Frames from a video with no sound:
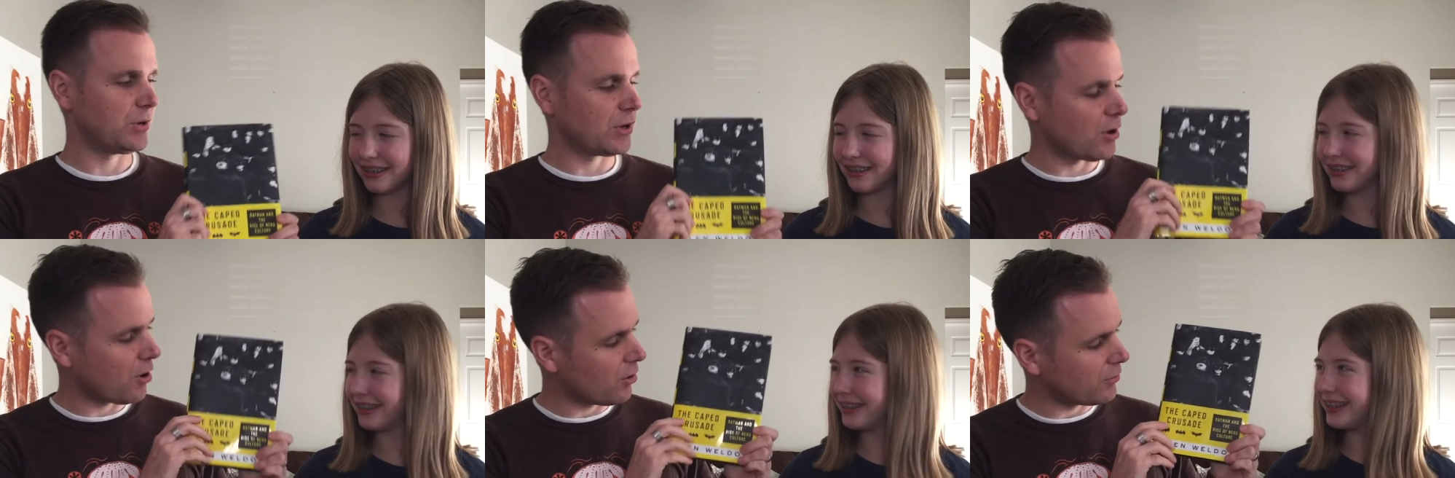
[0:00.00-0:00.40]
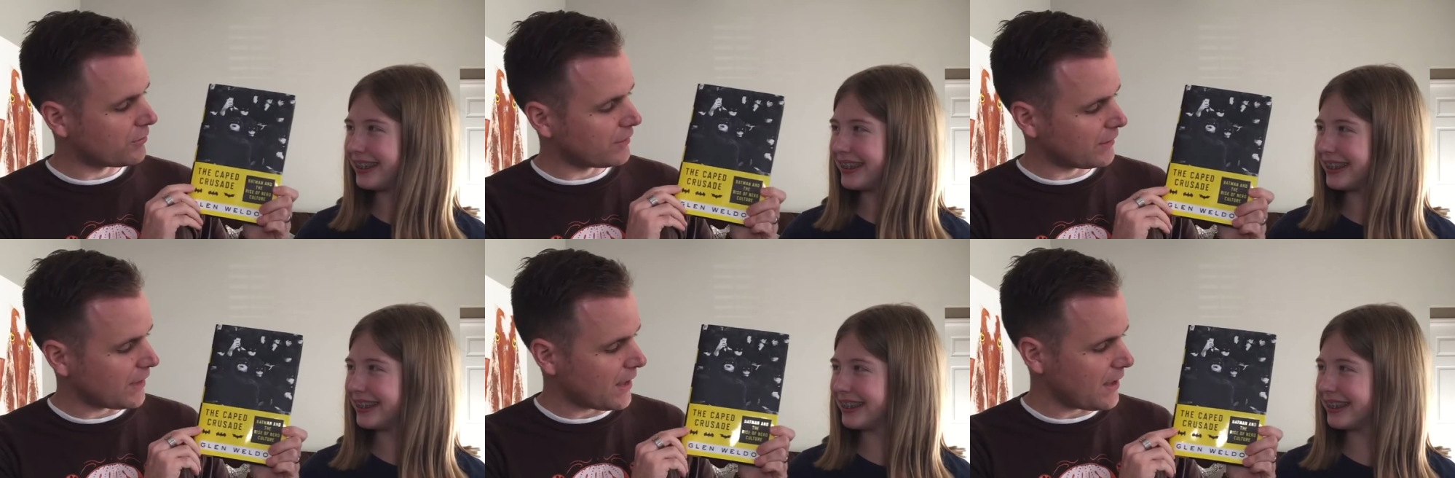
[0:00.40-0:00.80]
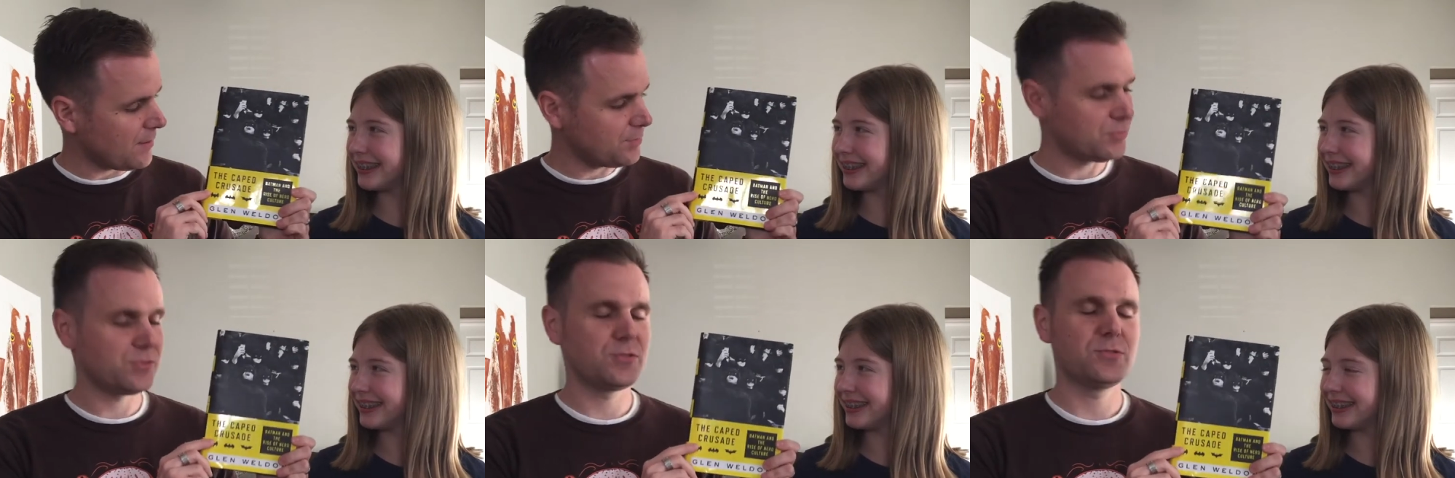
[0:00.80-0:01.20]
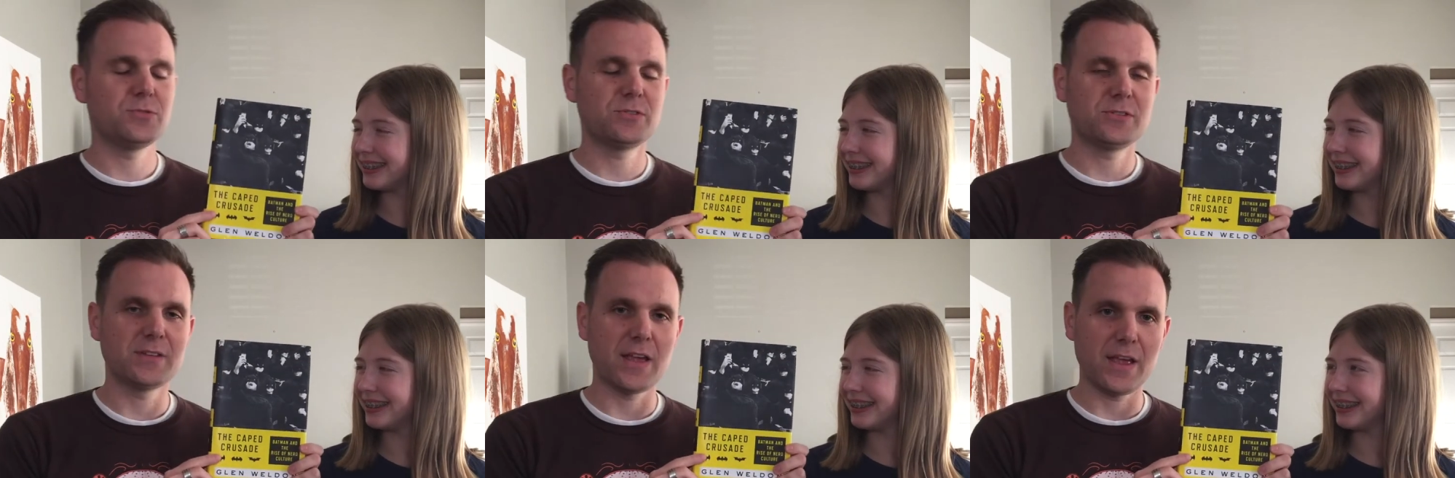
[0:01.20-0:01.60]
Speaker 1: book called The Caped
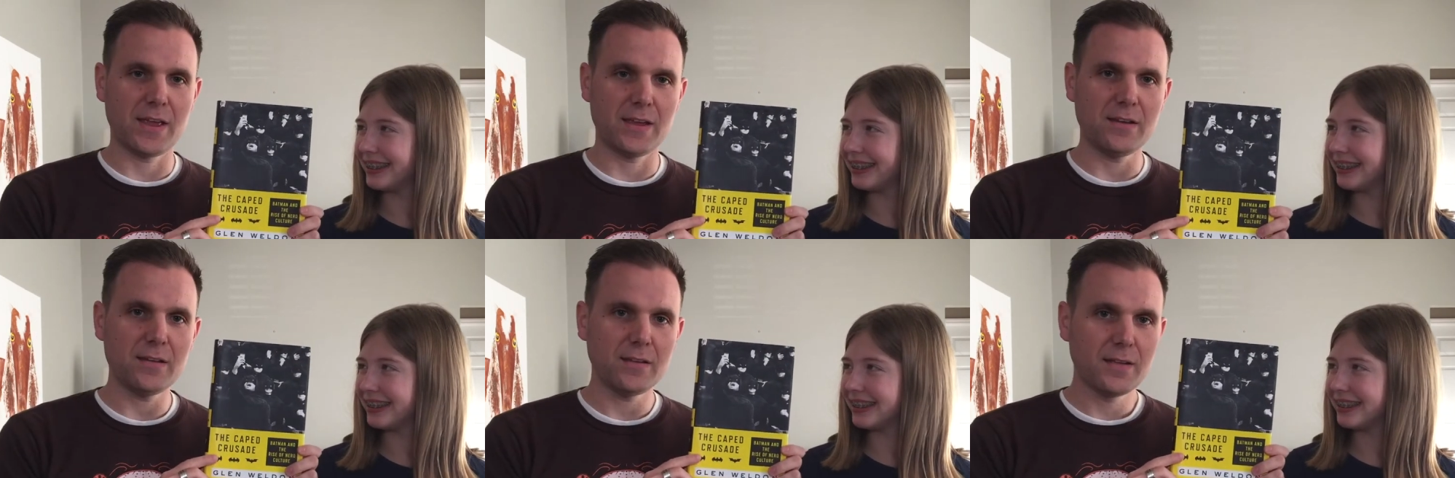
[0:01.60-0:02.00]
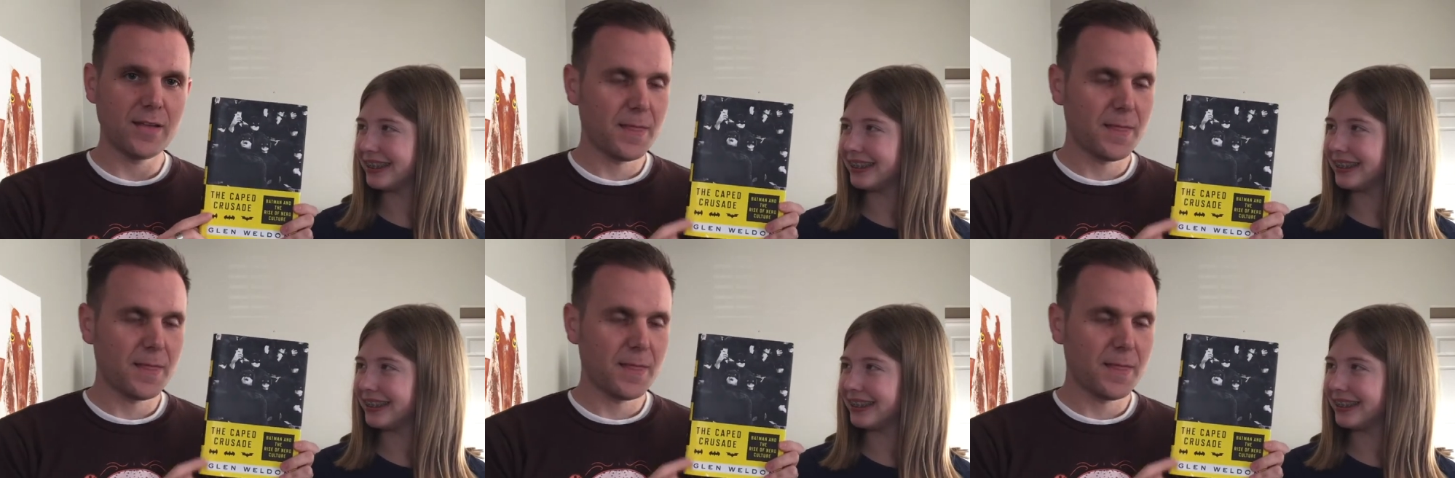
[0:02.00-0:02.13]
Crusade.